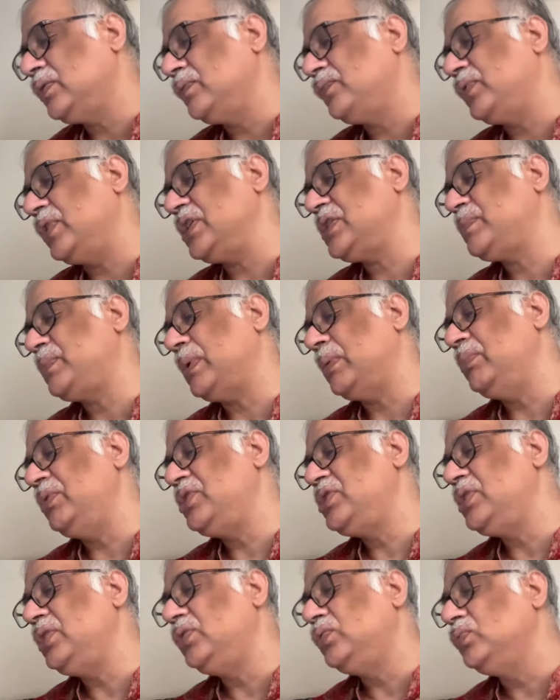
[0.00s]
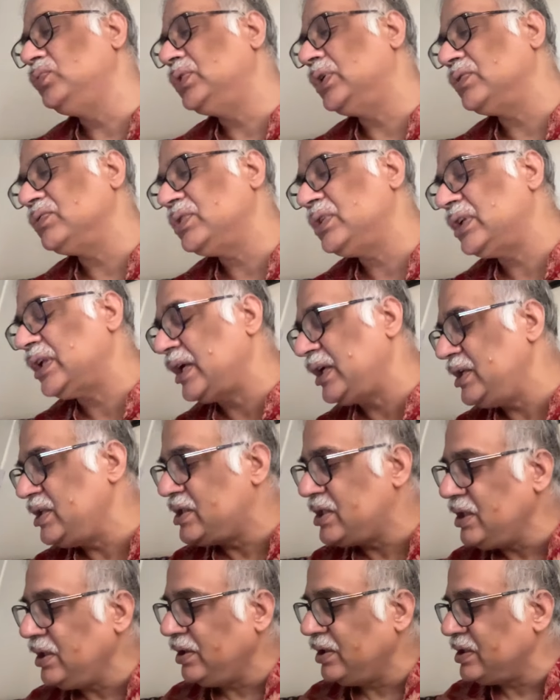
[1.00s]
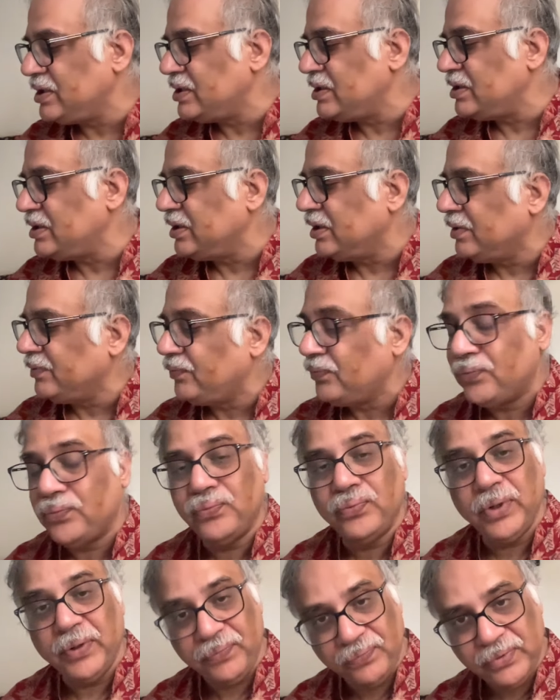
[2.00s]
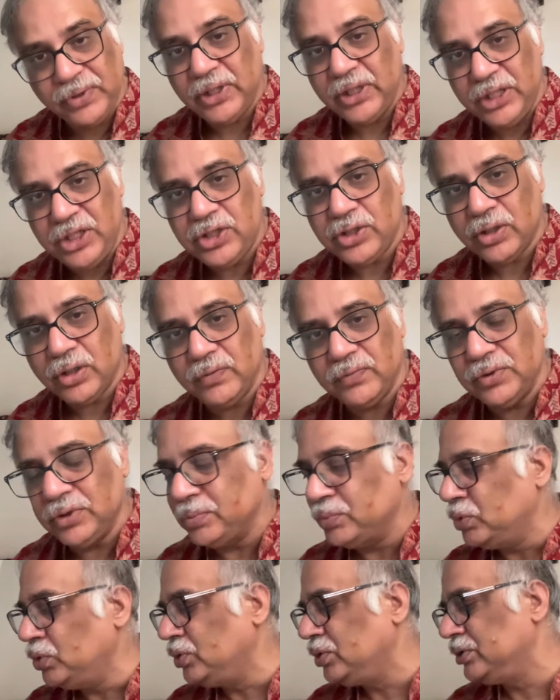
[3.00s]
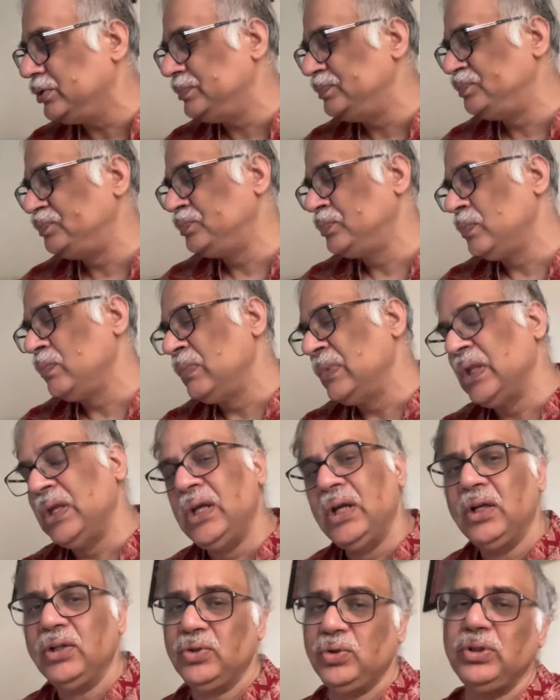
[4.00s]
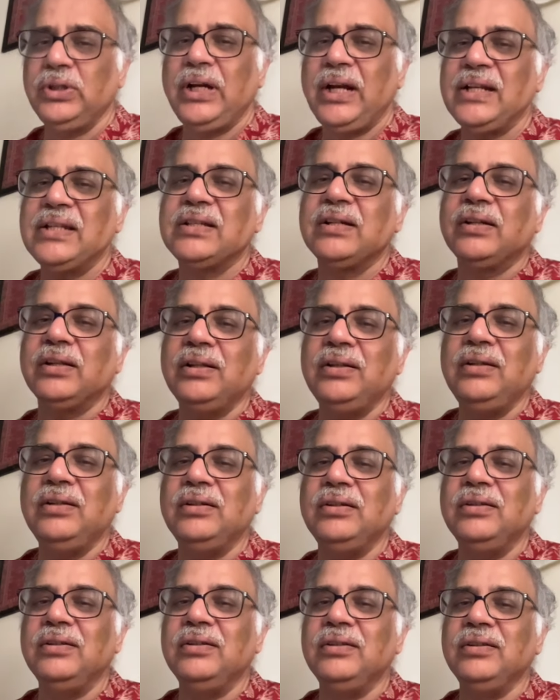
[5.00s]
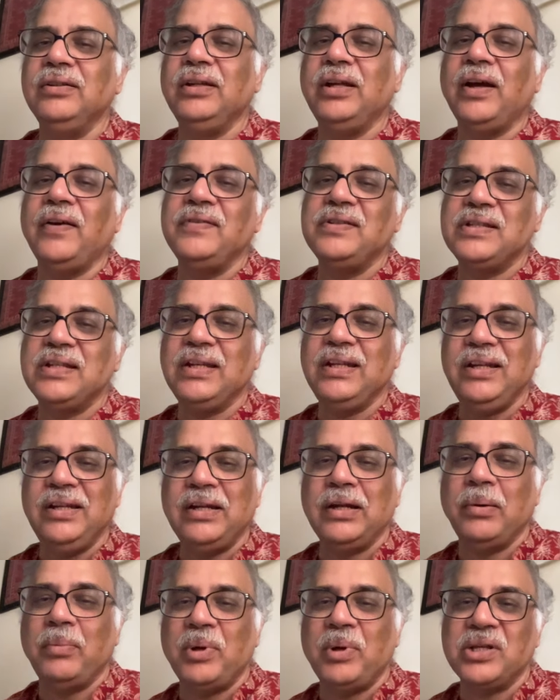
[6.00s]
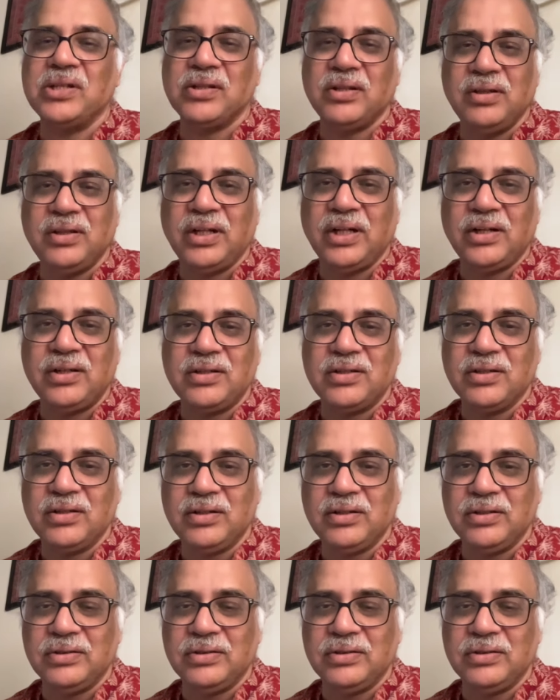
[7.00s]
First published in 2019. This is the 5th edition of the book. Though there are certain, I've seen in Amazon that,